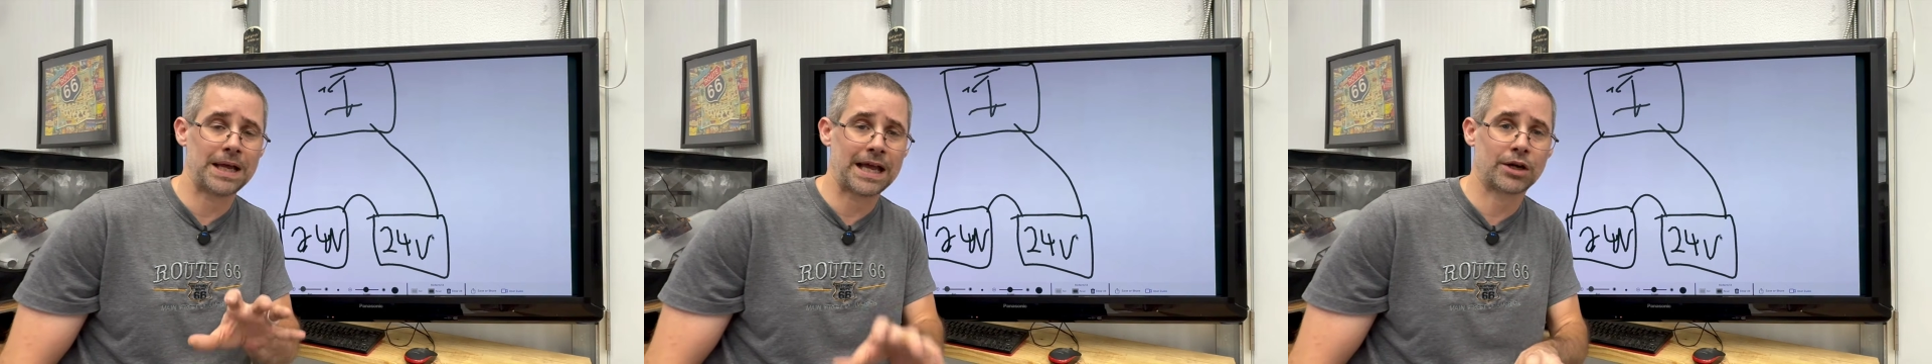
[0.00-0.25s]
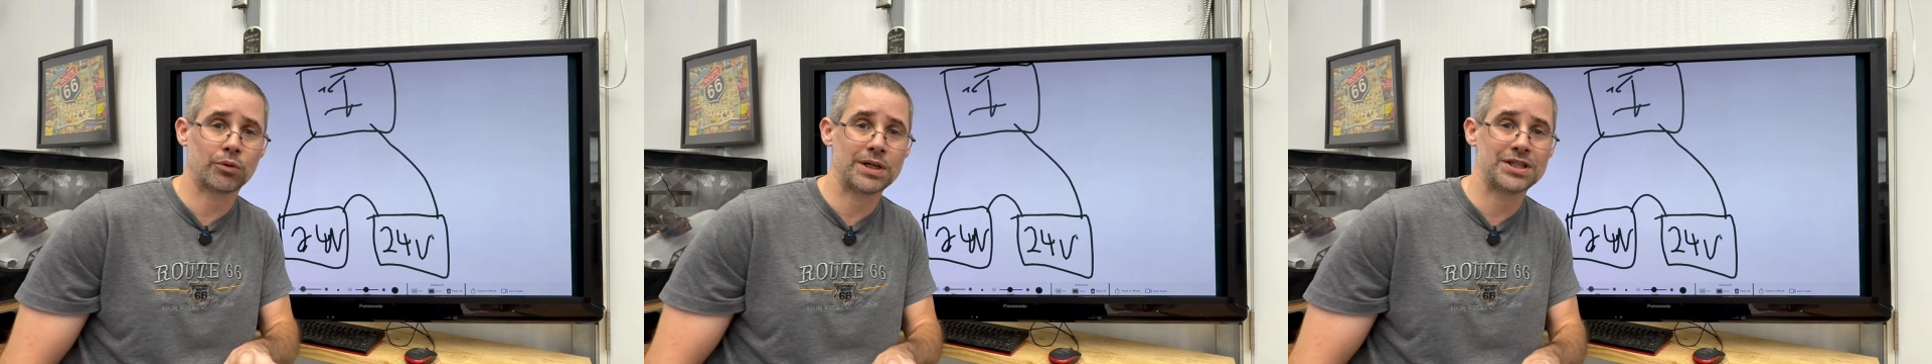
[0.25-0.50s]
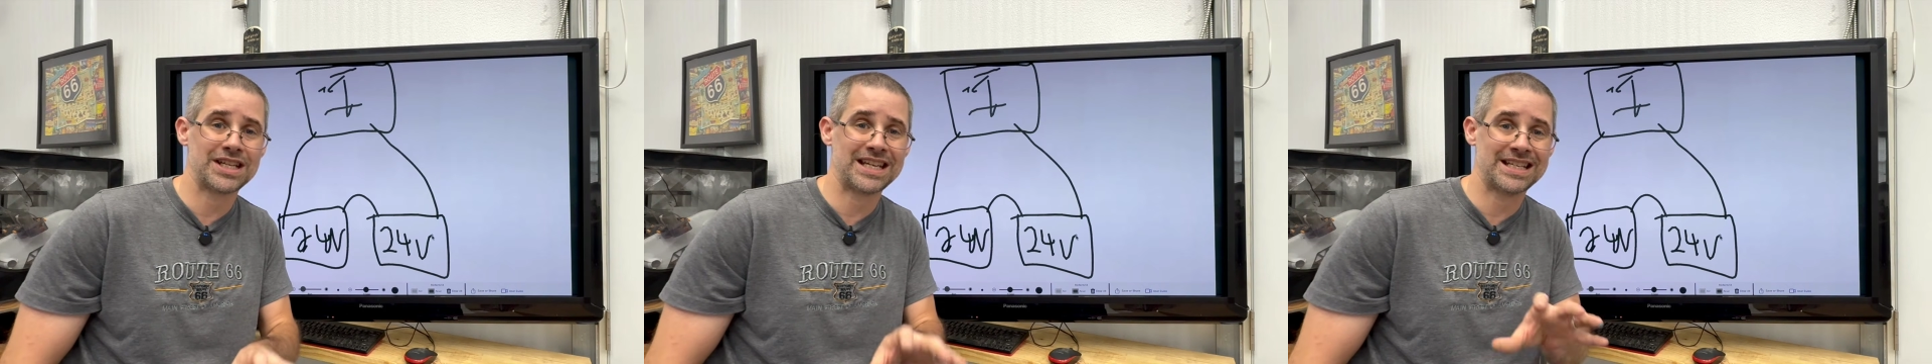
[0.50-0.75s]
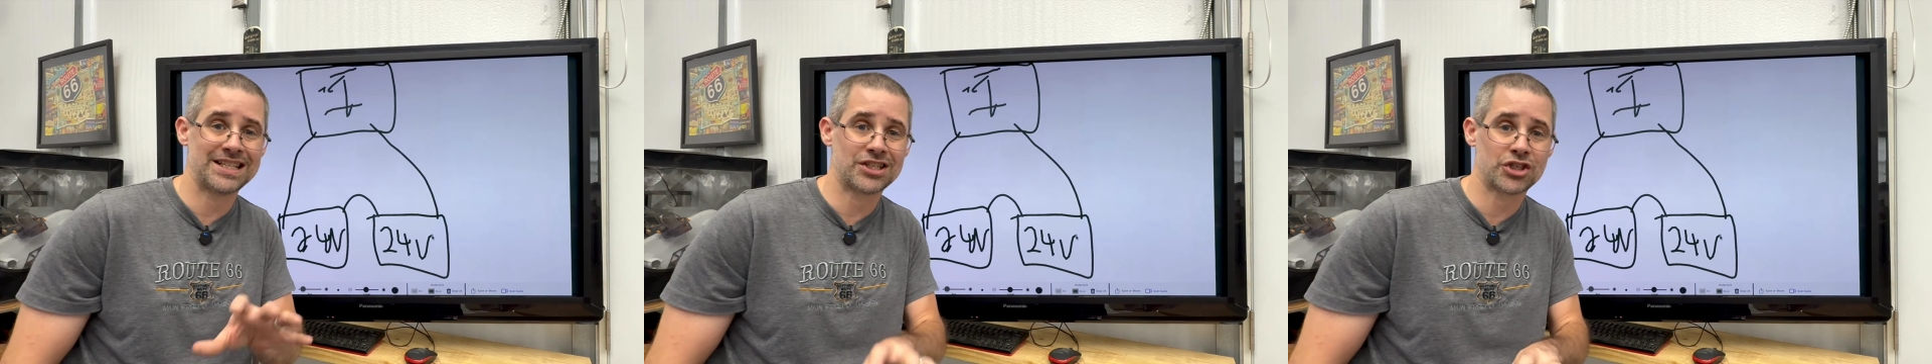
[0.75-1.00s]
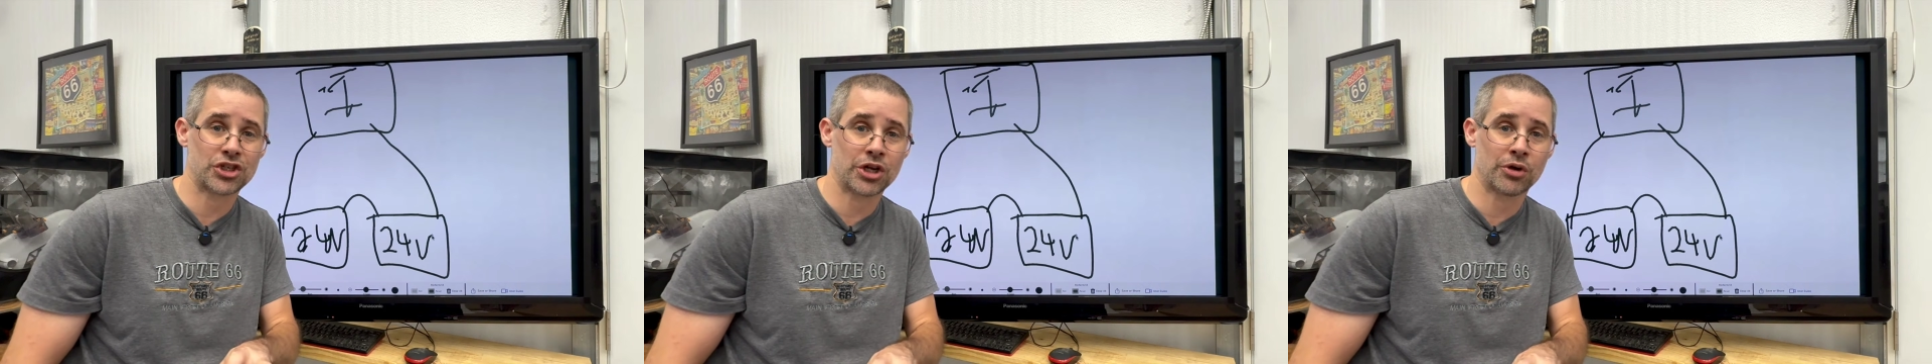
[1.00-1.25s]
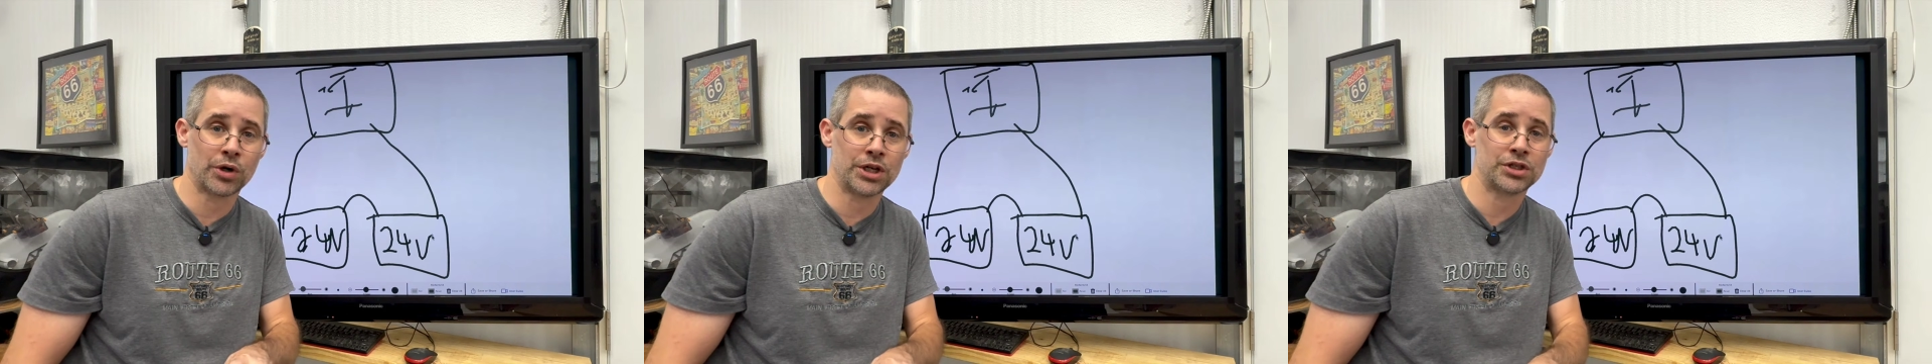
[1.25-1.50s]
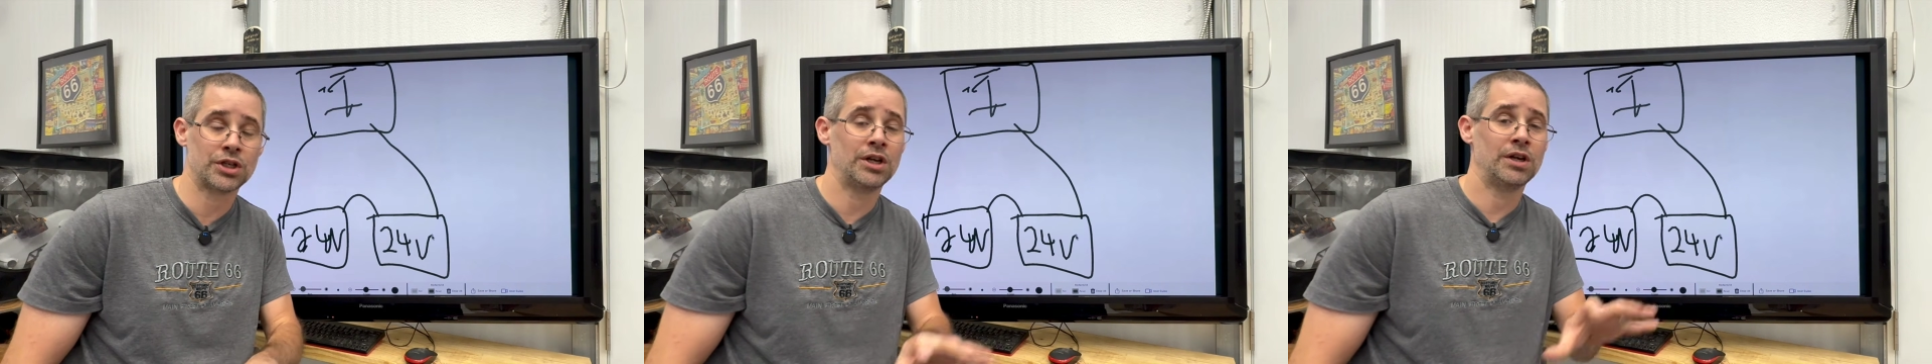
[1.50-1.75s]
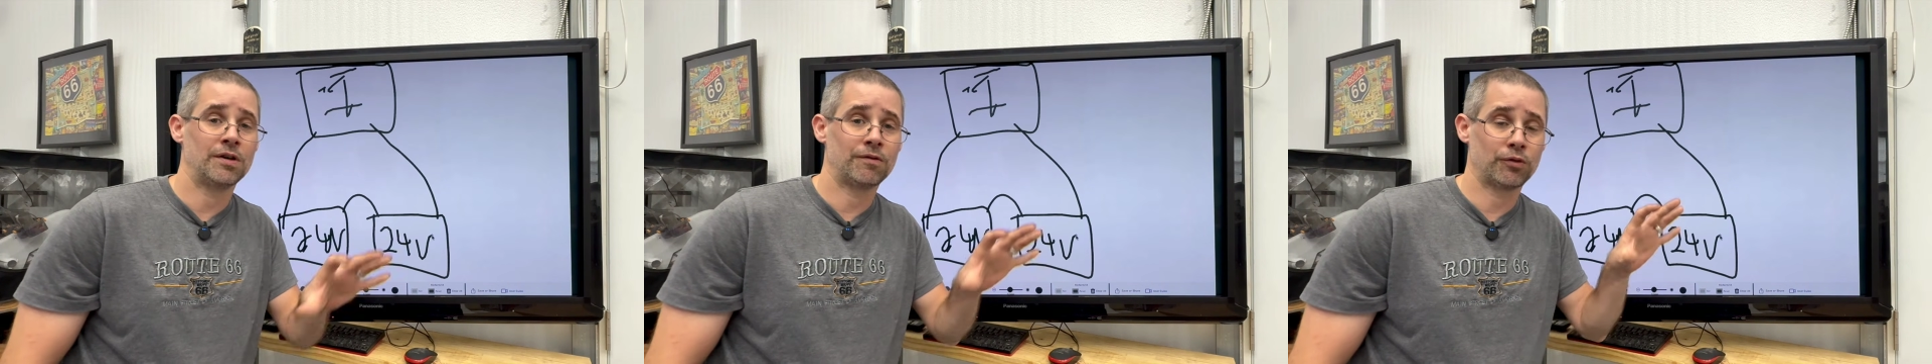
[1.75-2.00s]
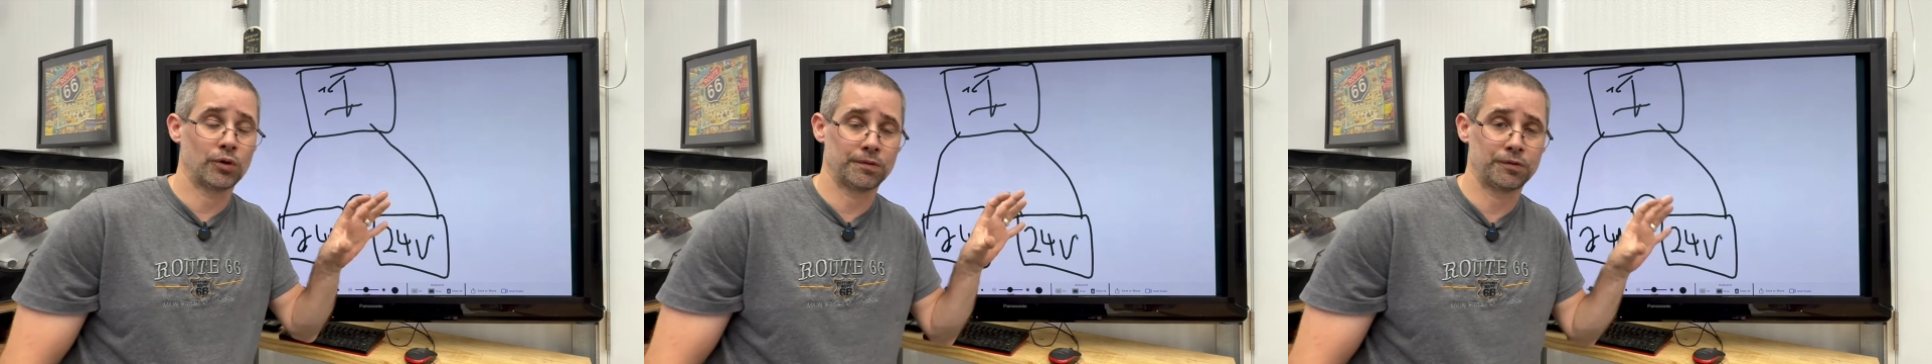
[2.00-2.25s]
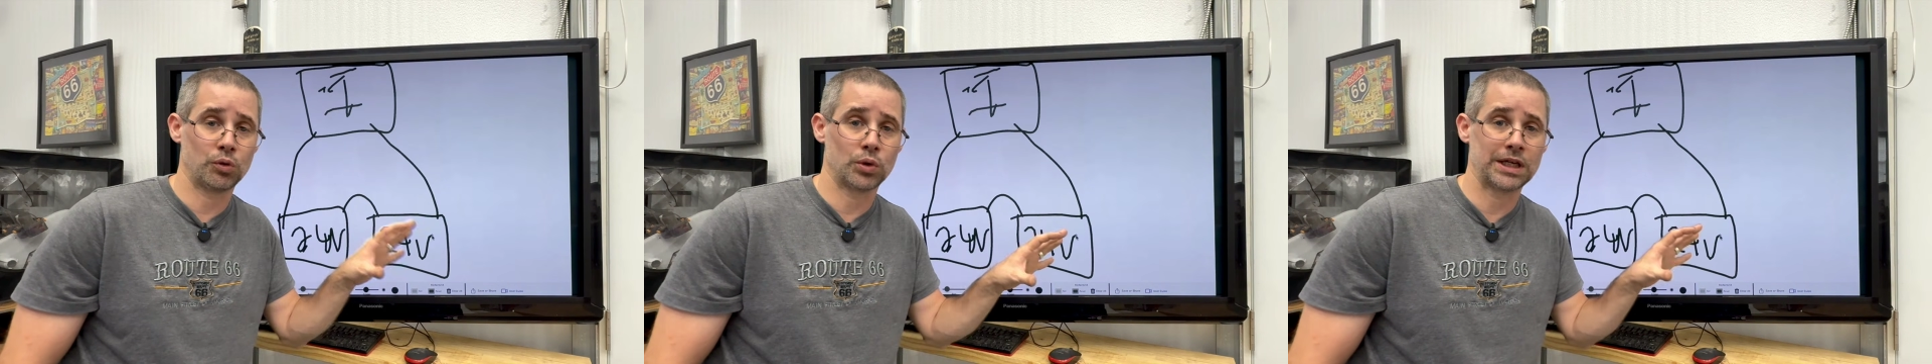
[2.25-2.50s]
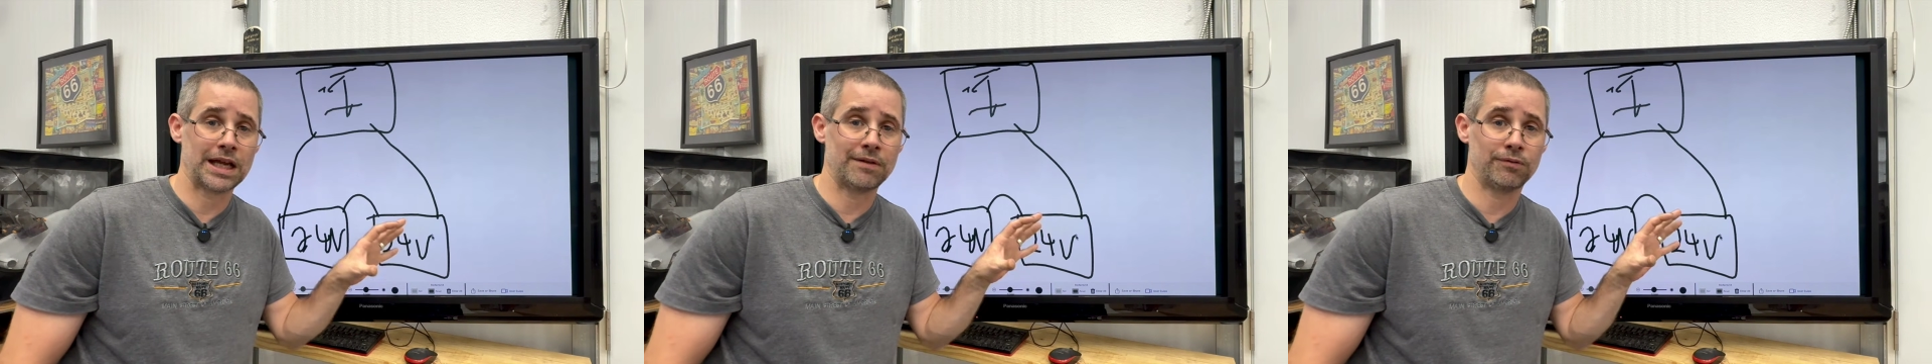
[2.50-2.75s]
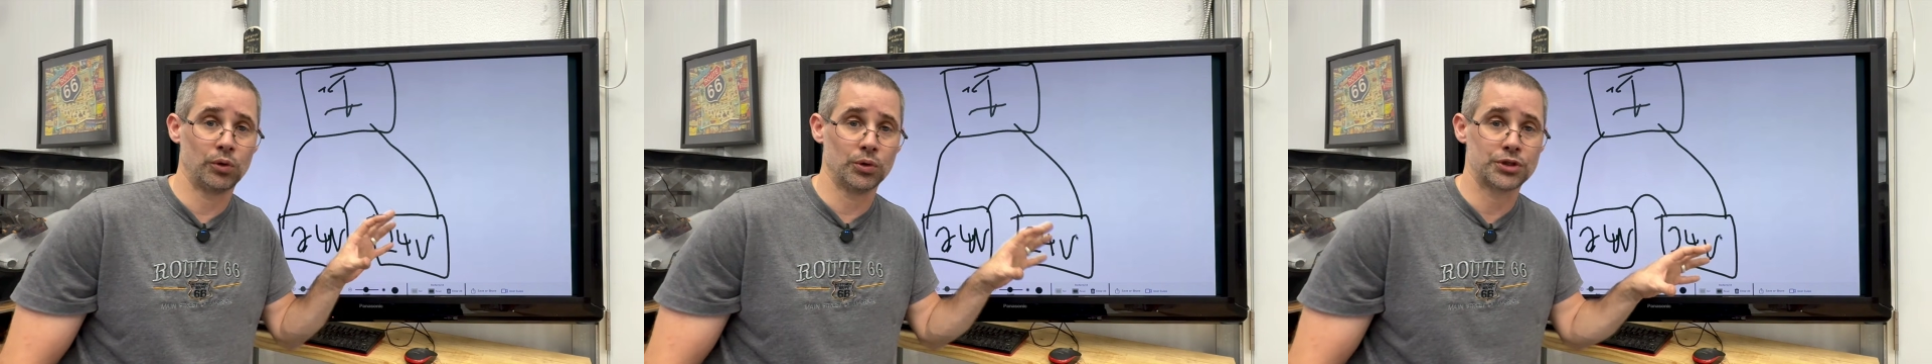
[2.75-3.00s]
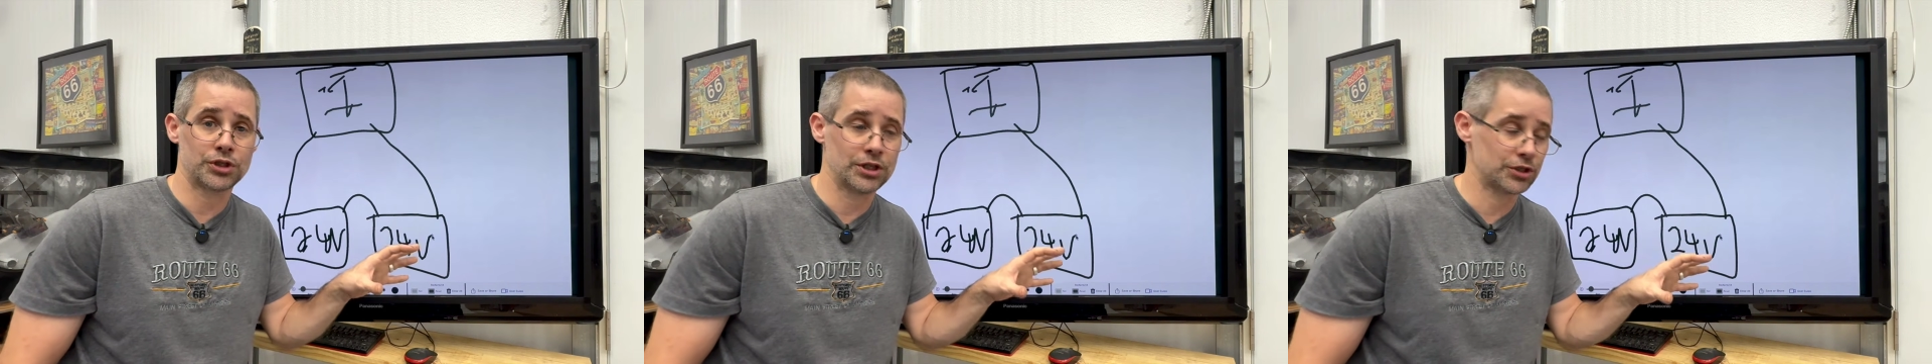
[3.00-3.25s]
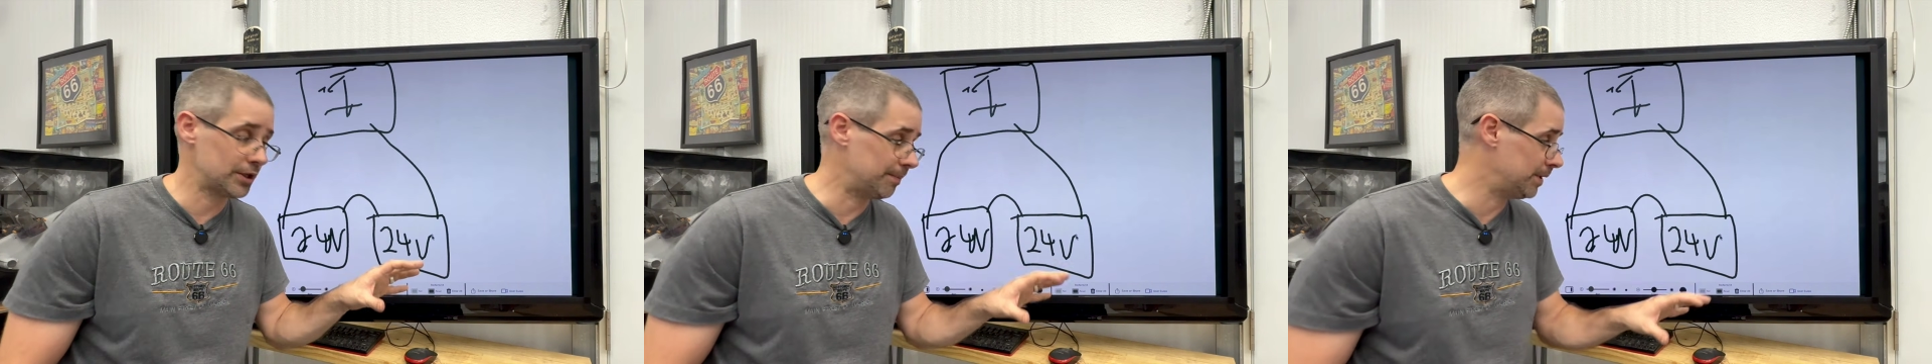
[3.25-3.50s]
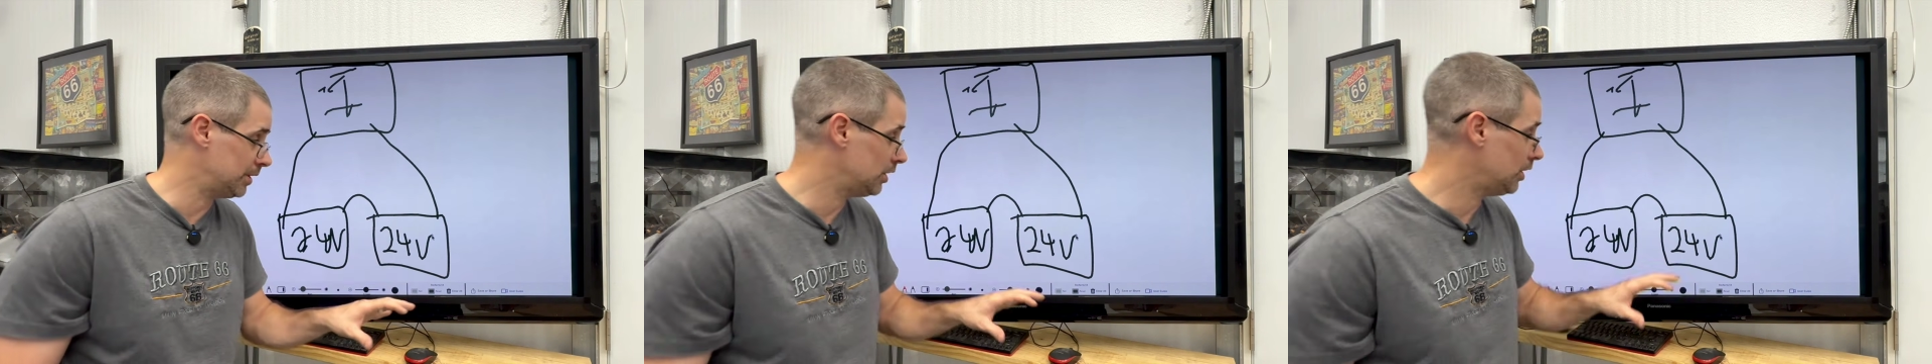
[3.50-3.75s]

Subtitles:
batteries in series for a 48-volt system.